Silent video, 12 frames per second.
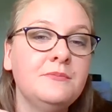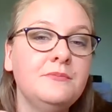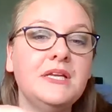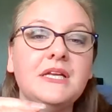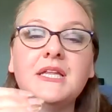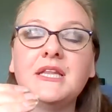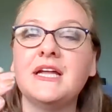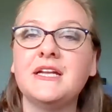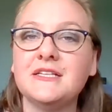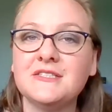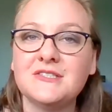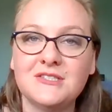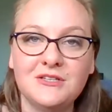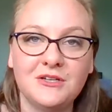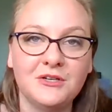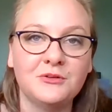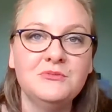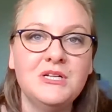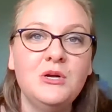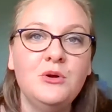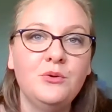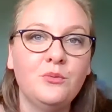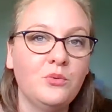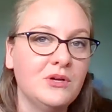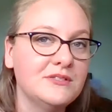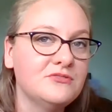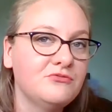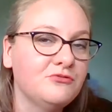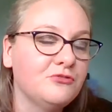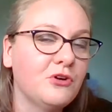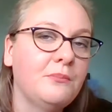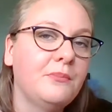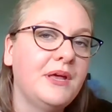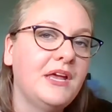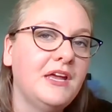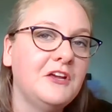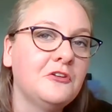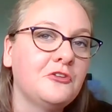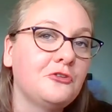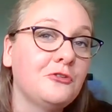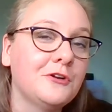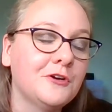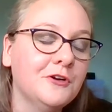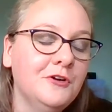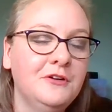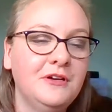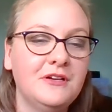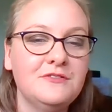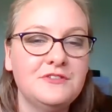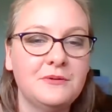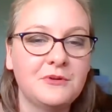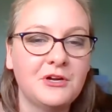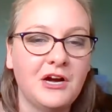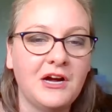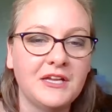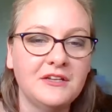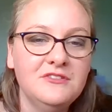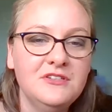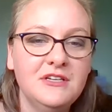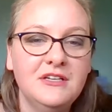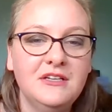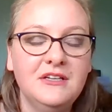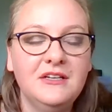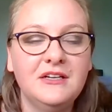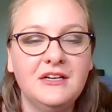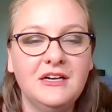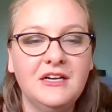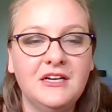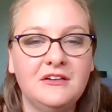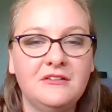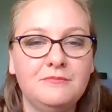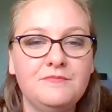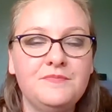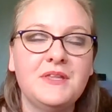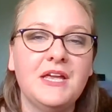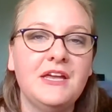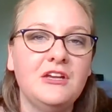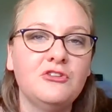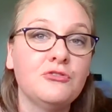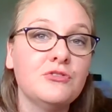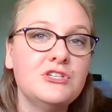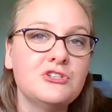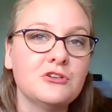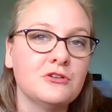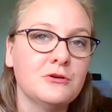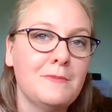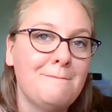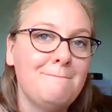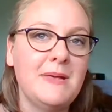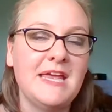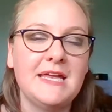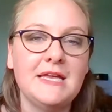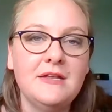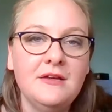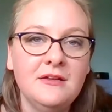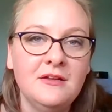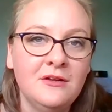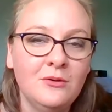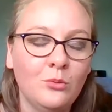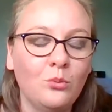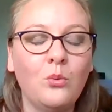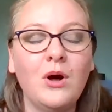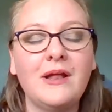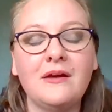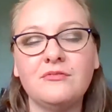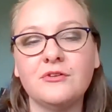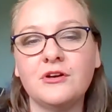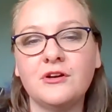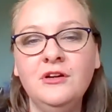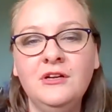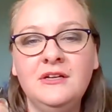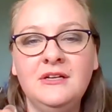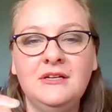being that it's, you know, was from a critter of some kind. A creature made whatever